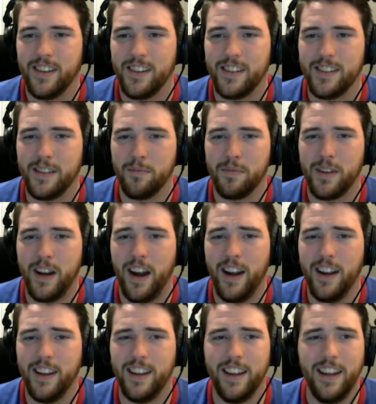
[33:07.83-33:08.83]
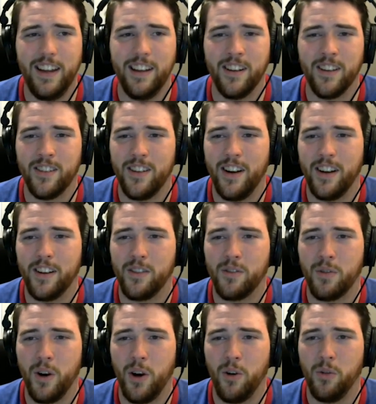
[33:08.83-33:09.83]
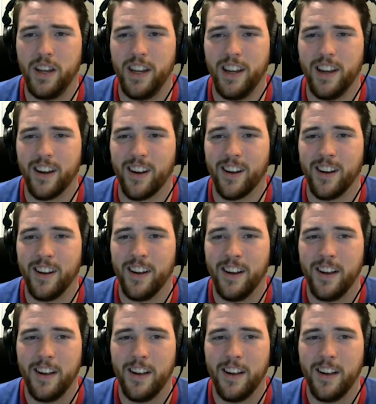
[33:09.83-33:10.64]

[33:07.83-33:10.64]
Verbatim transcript: Because I'm kind of eating a lot of crow here